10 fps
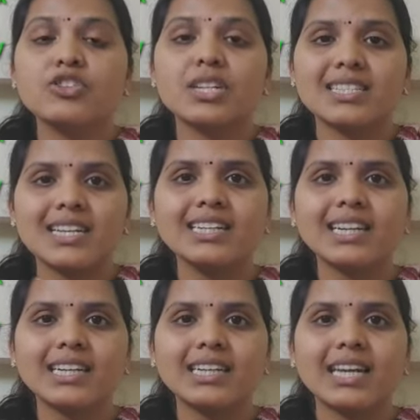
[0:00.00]
doesn't
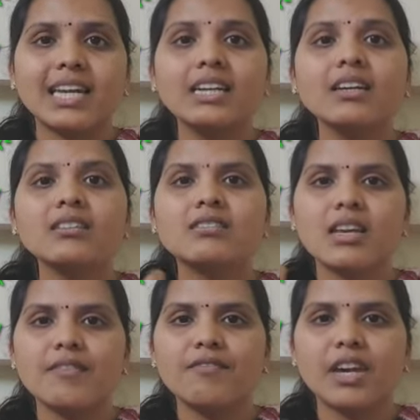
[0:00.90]
contain
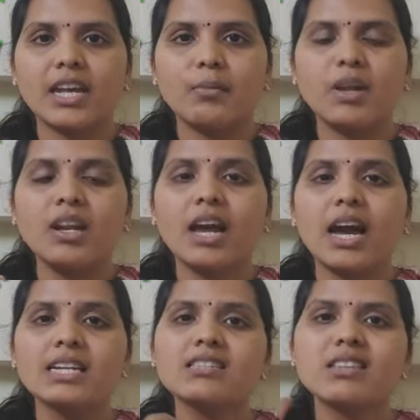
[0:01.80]
same variable
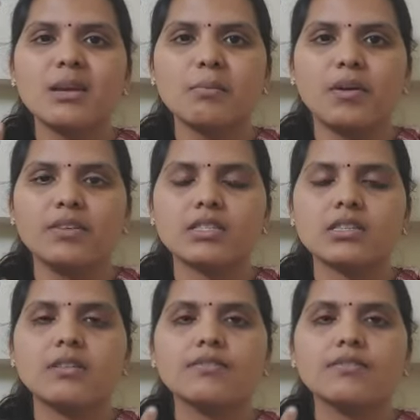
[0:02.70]
and same powers.